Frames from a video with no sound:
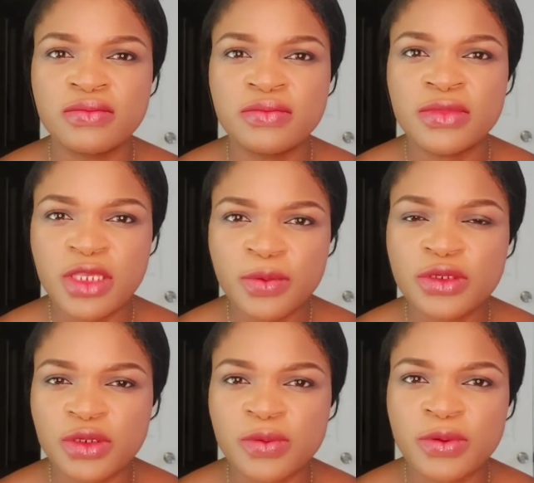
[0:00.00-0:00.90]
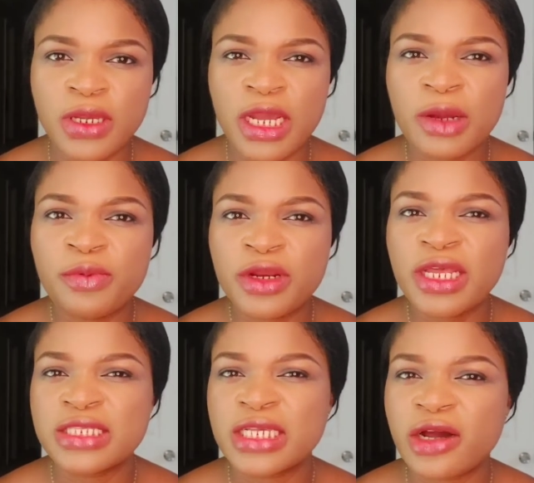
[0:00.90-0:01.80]
Keep it up. I pray
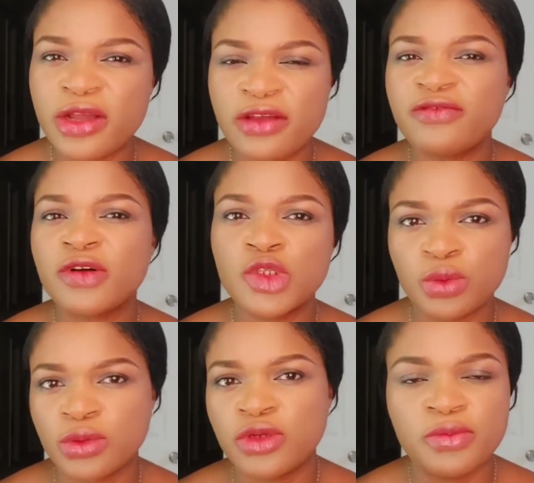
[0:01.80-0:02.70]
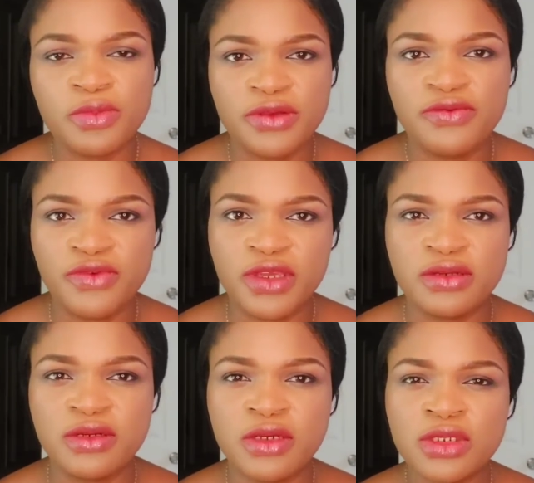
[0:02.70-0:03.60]
that our efforts will not be in vain.
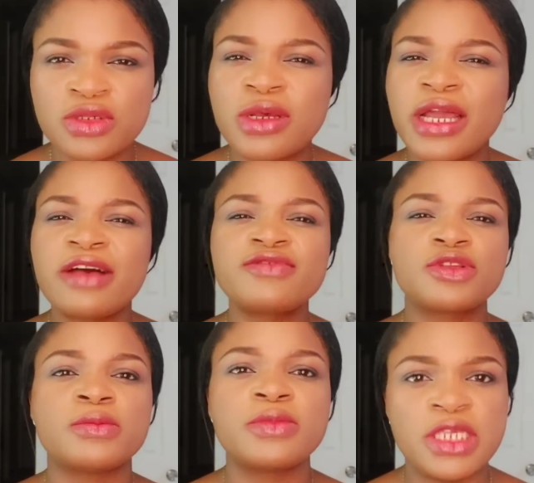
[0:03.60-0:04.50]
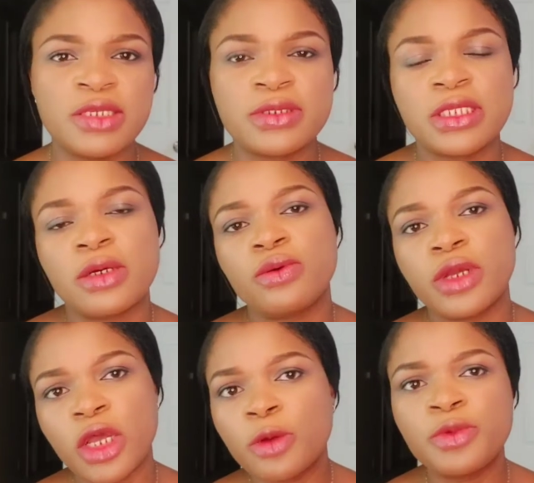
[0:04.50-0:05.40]
So I have some tips that will
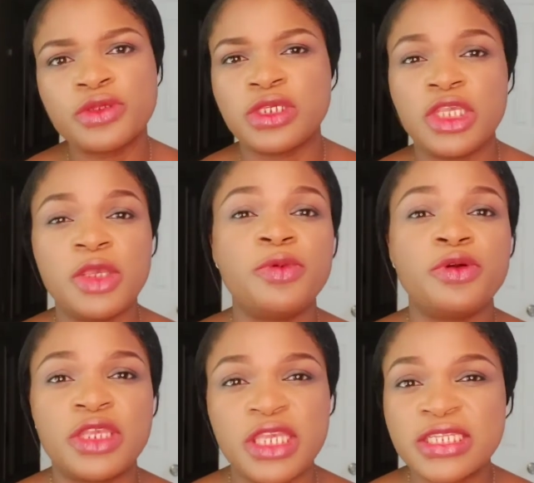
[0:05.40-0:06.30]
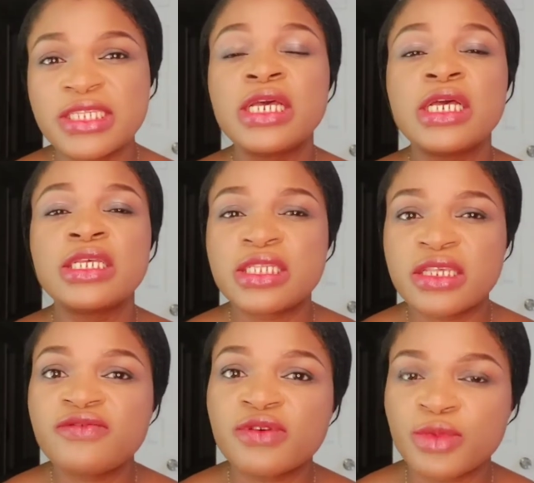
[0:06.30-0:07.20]
help you to keep your kids safe
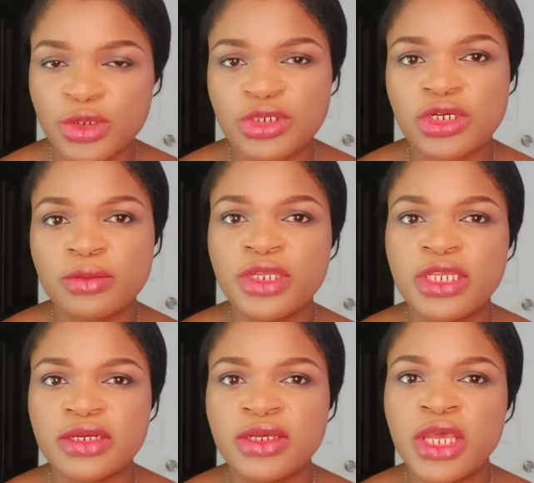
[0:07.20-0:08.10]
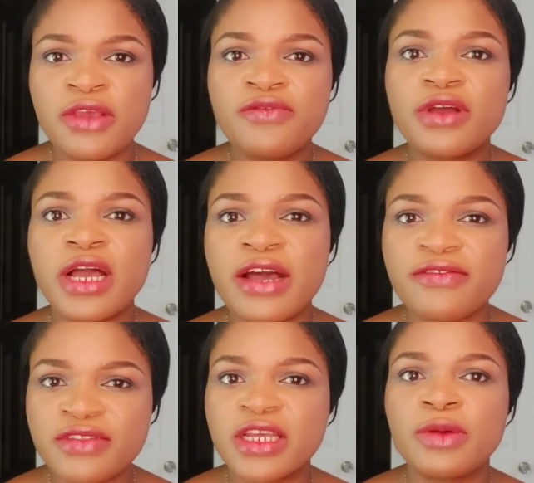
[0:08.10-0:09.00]
from social media. If you have
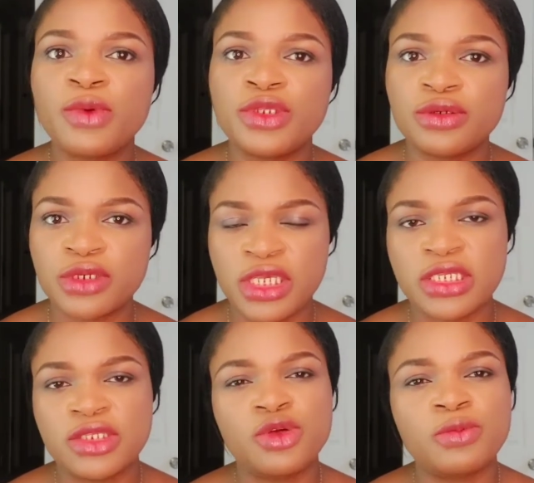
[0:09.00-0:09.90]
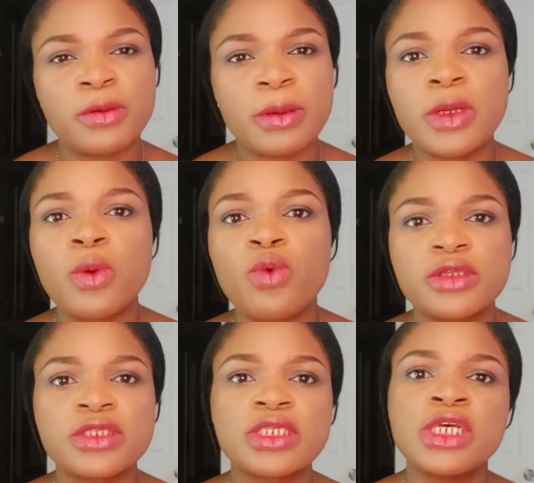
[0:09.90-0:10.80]
time with your kids, you probably
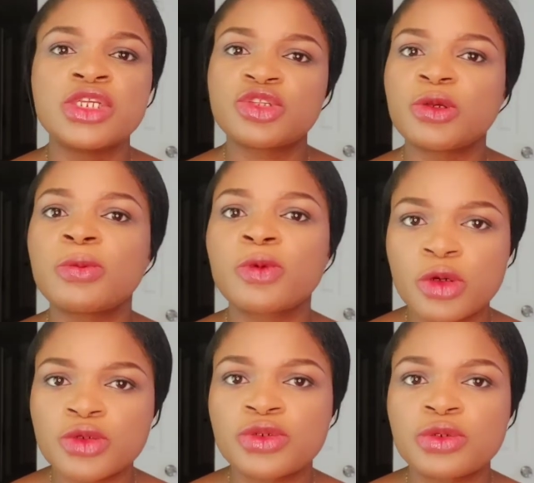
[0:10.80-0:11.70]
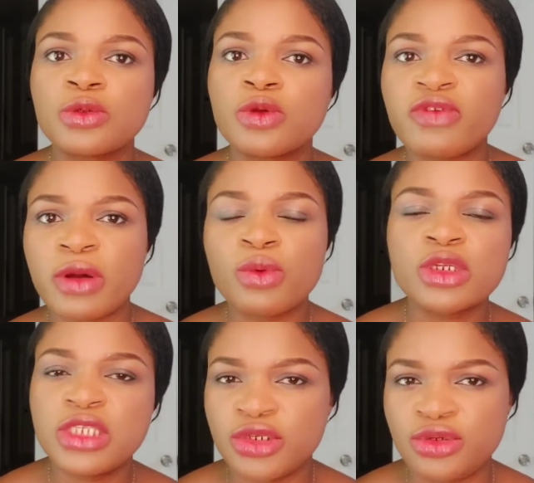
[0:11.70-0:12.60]
want some control over what
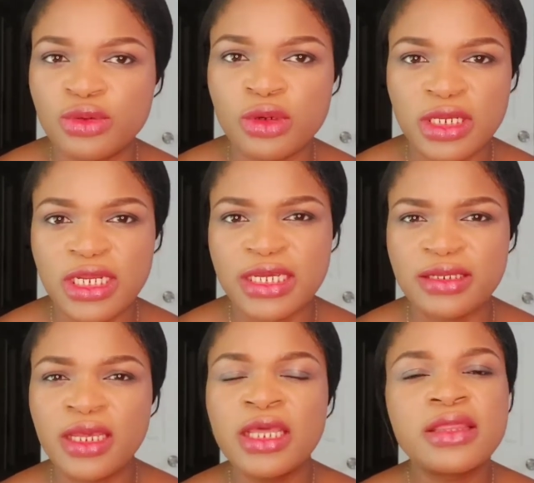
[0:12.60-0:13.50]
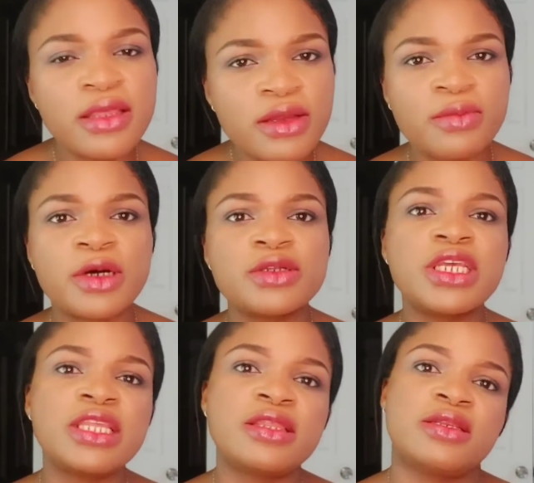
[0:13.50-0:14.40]
they do online. Think about the
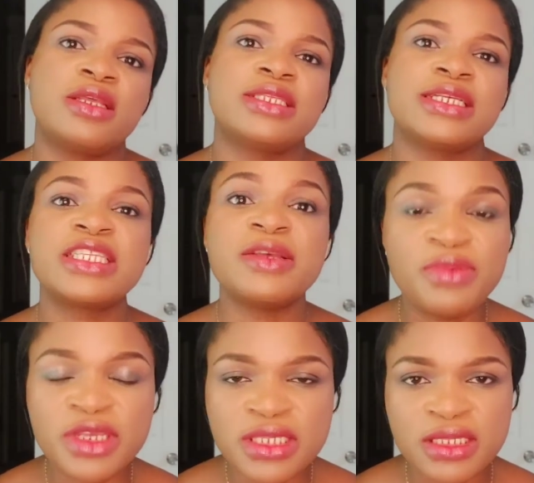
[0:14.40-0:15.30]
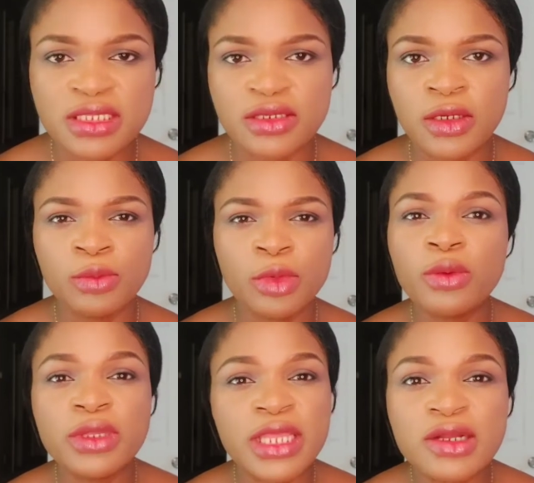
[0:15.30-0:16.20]
internet as a big city, but
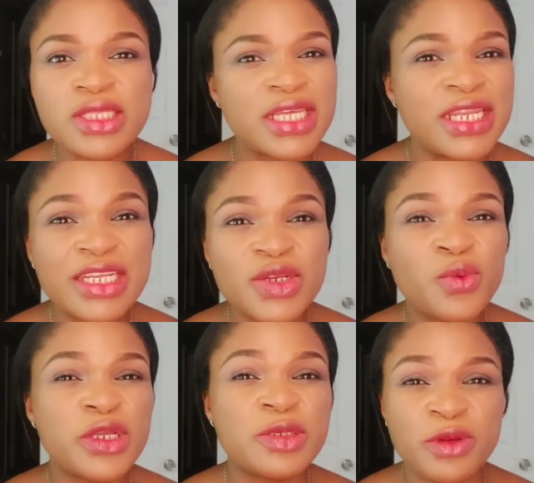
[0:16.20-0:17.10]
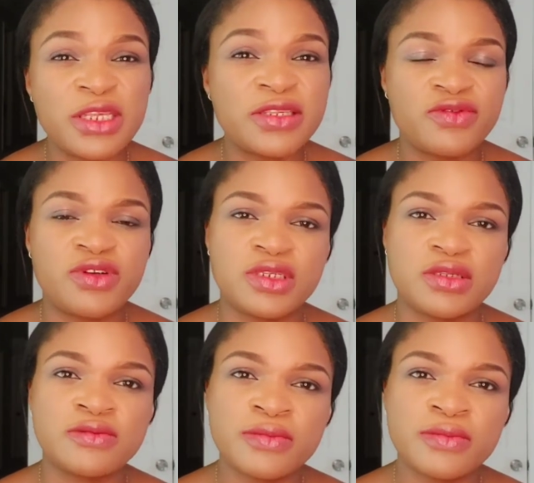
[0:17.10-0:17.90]
without an adequate police force.